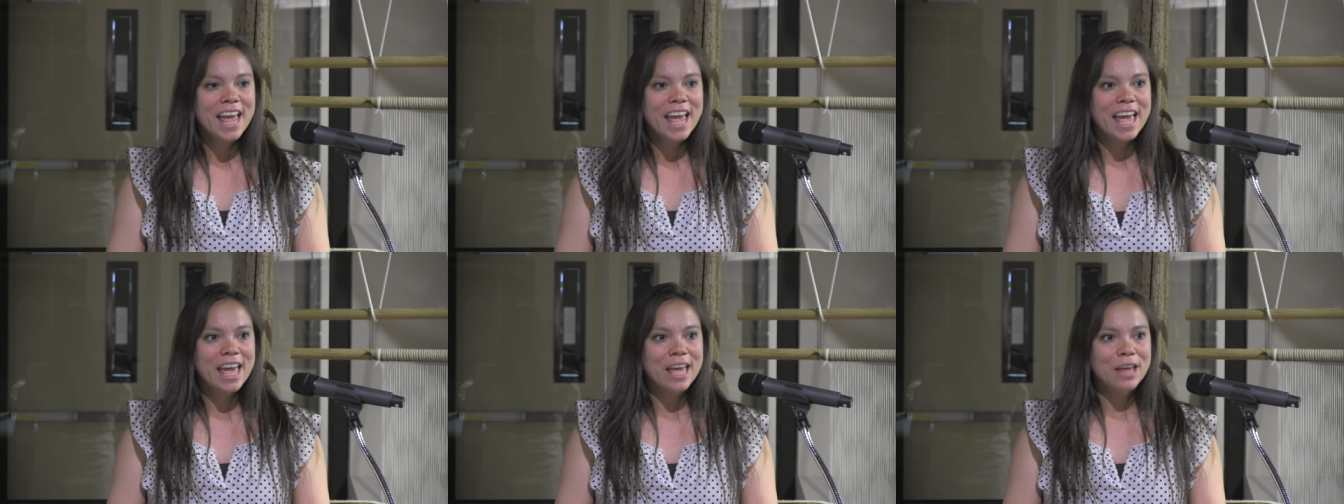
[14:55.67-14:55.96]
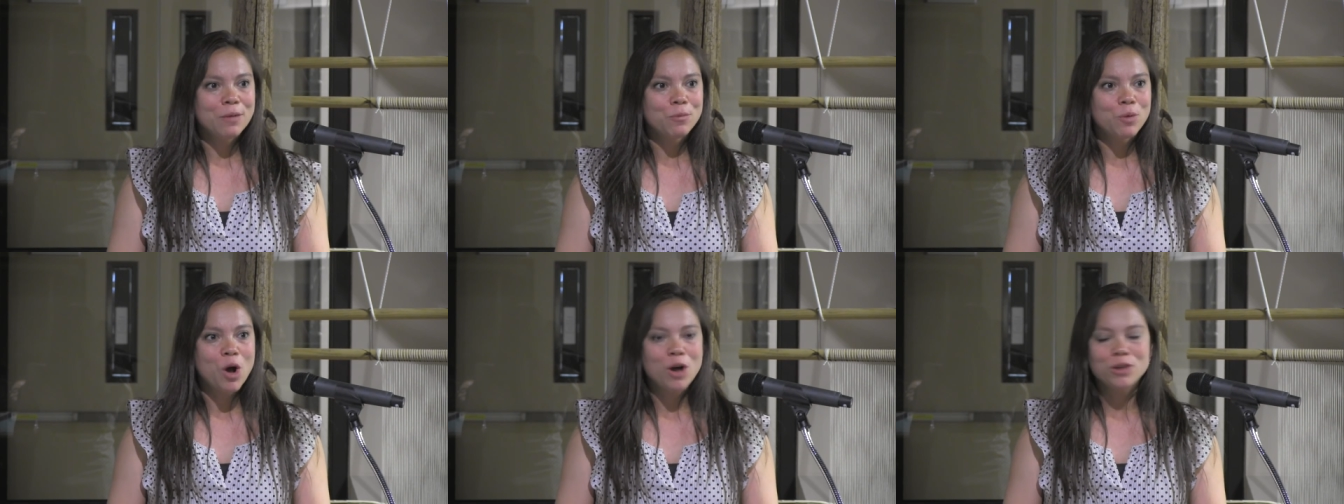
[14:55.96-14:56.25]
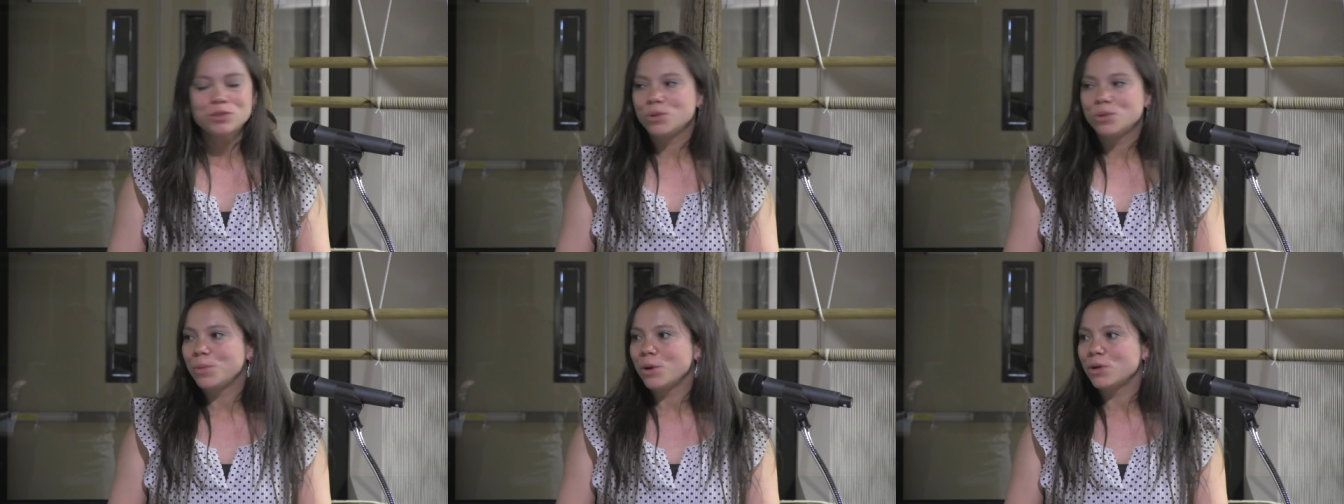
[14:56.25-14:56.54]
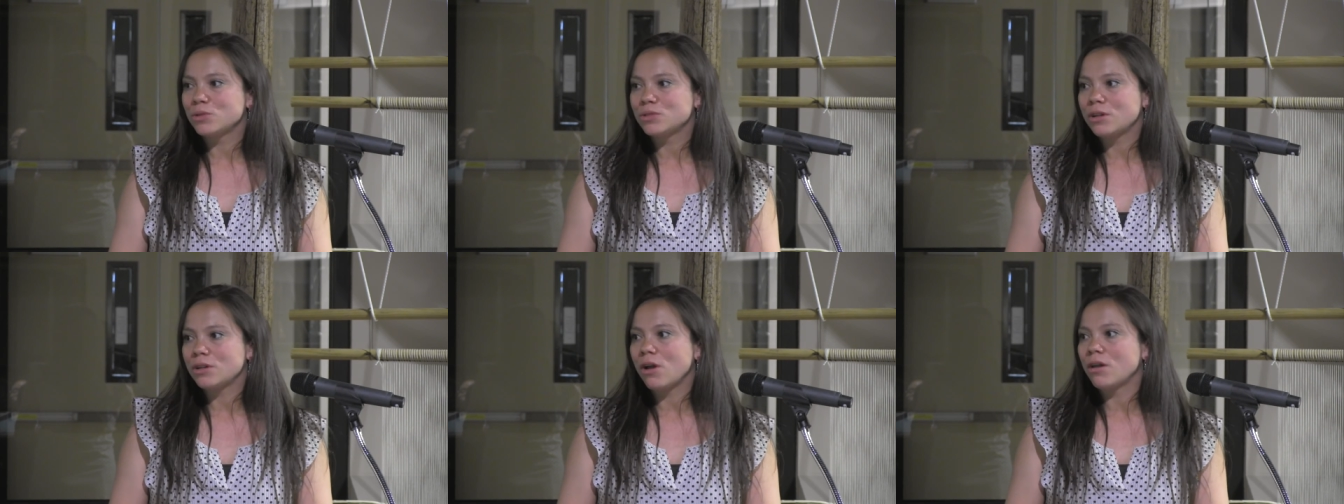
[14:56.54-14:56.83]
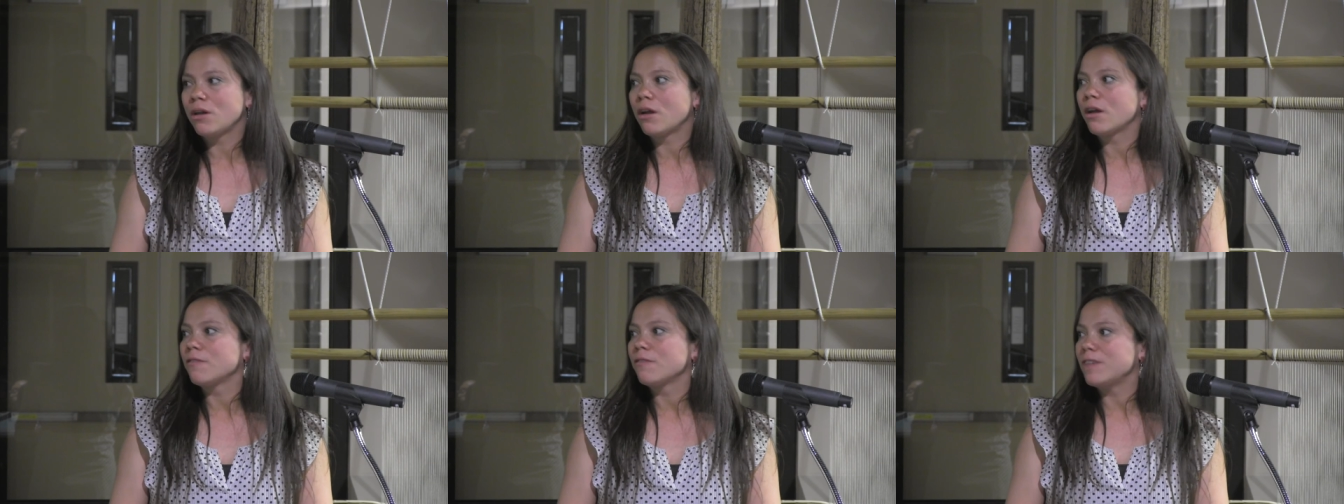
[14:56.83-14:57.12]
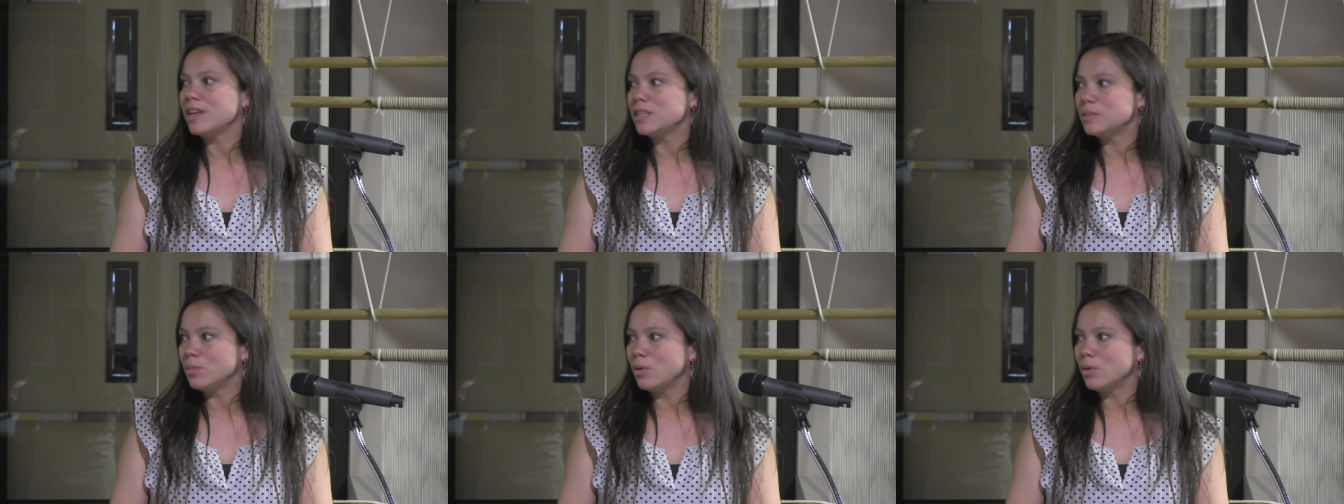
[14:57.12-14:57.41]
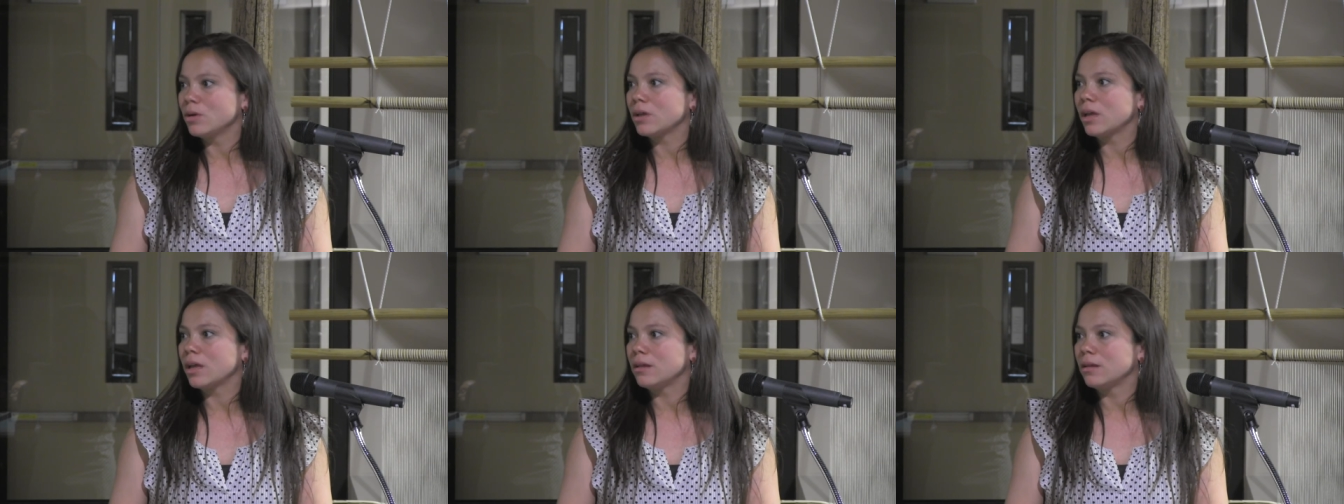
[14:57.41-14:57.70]
And we'll also post it on our
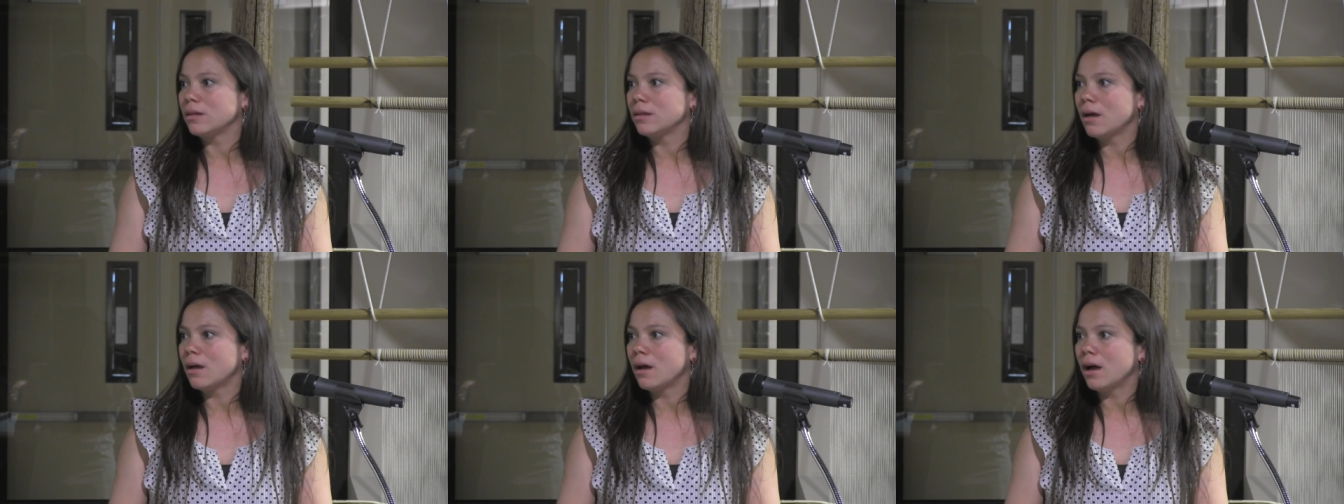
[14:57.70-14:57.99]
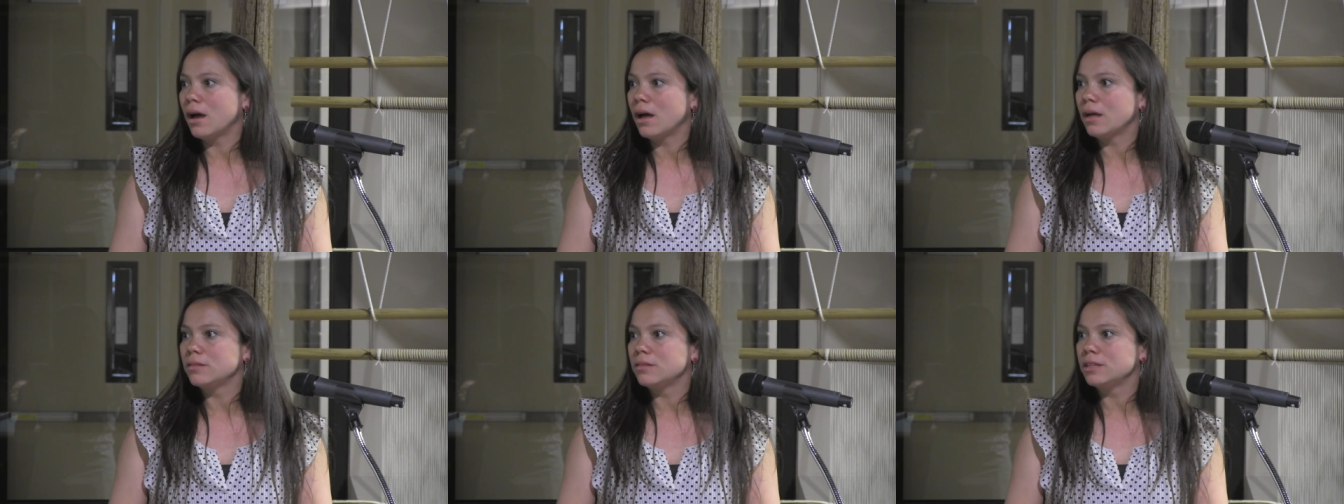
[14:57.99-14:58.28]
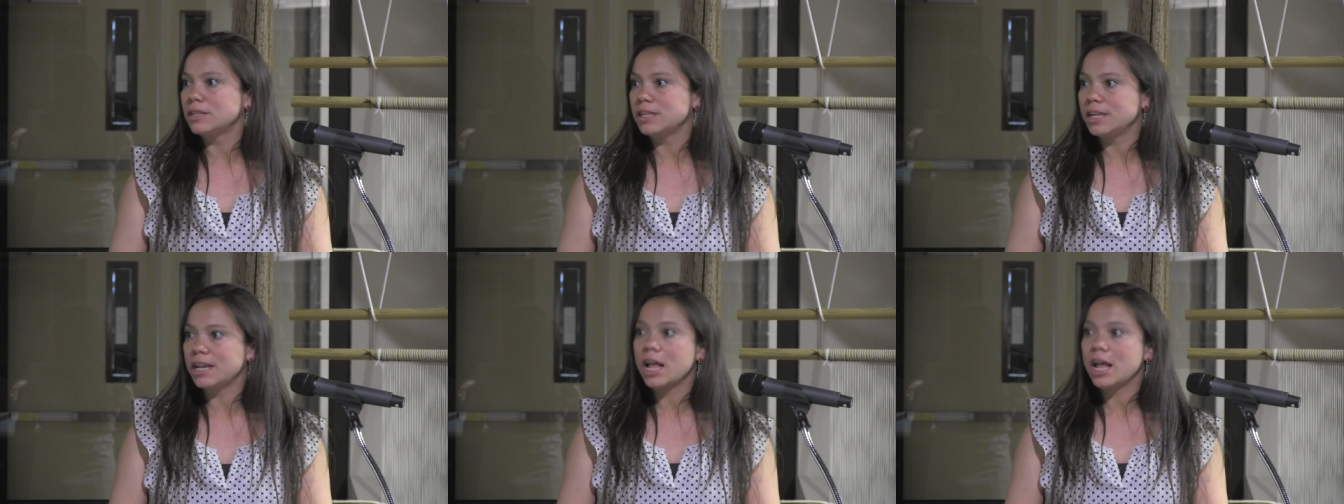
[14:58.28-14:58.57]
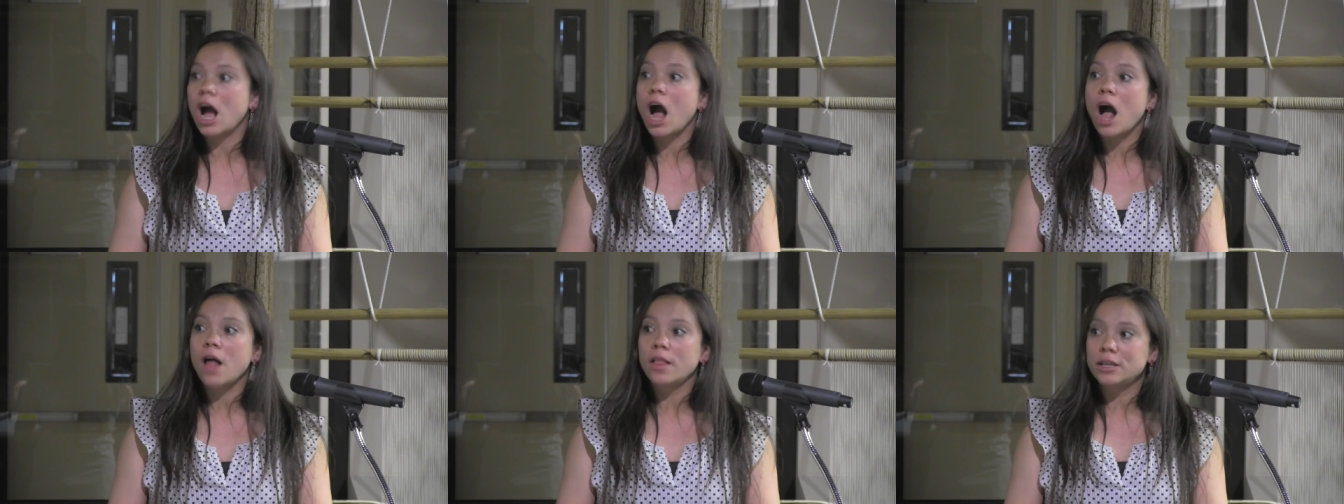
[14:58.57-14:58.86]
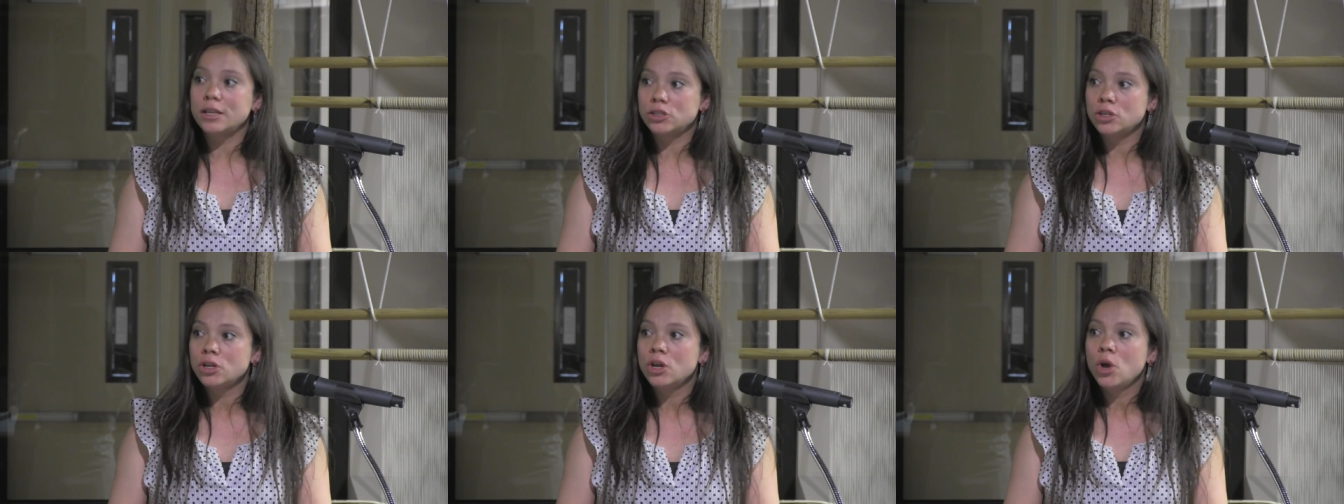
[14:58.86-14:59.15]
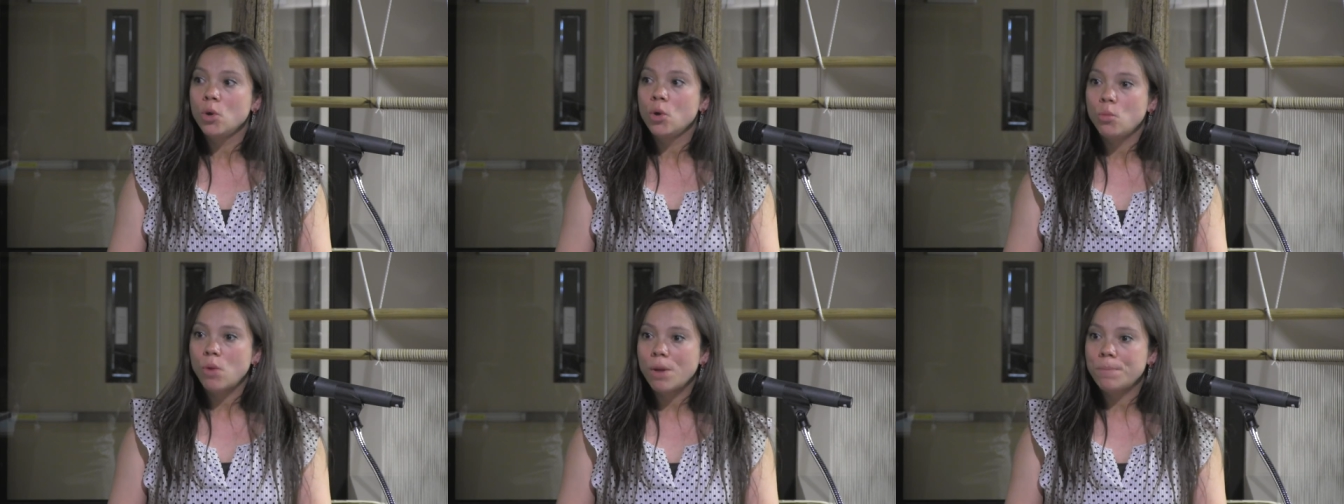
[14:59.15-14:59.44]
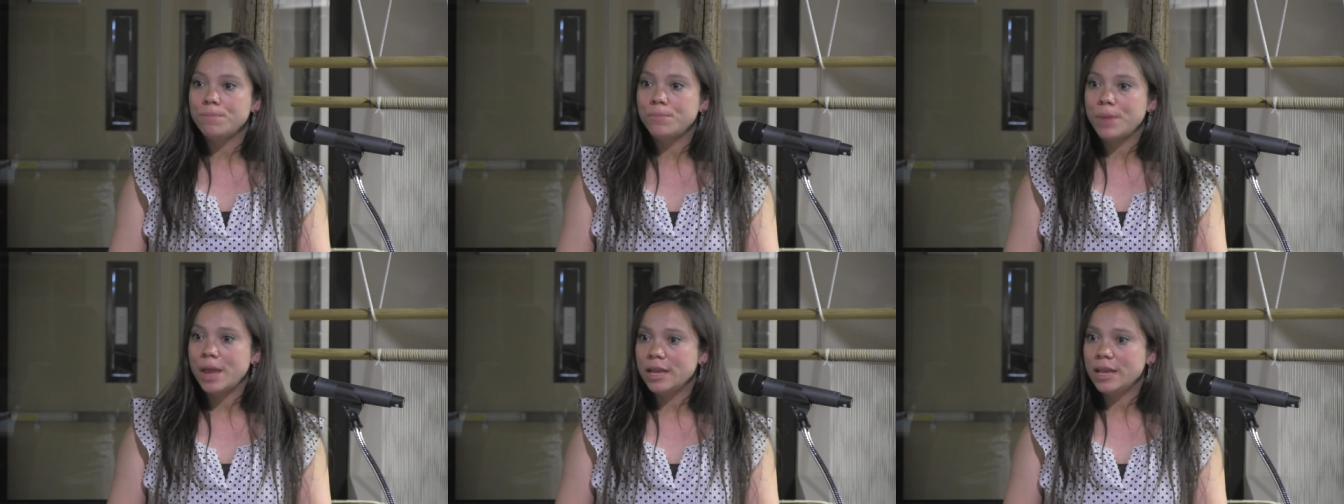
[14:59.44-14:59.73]
Facebook and uh, the College
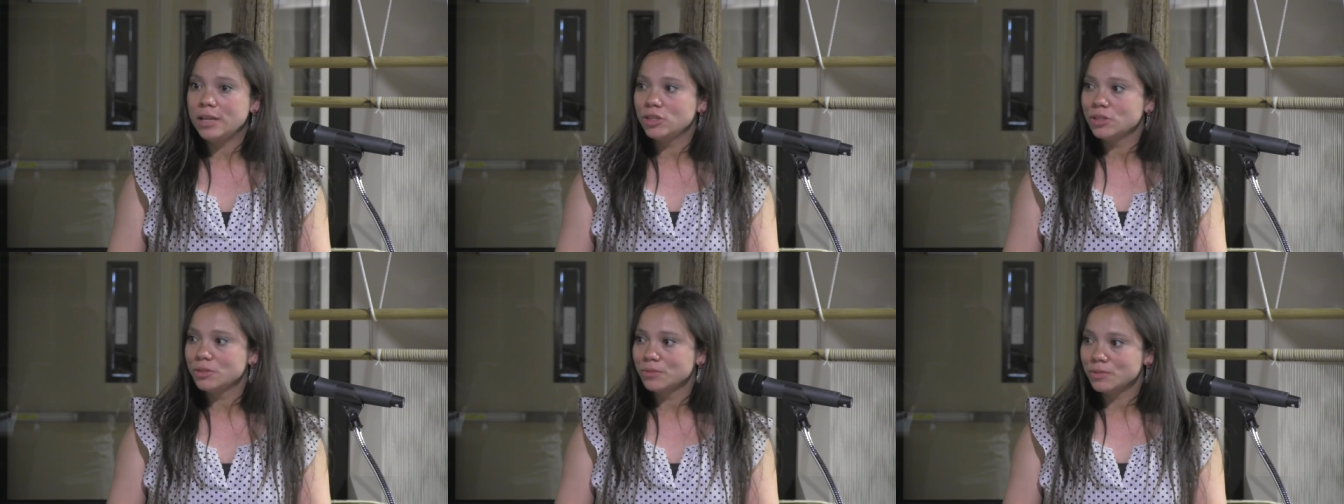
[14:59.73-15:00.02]
web page.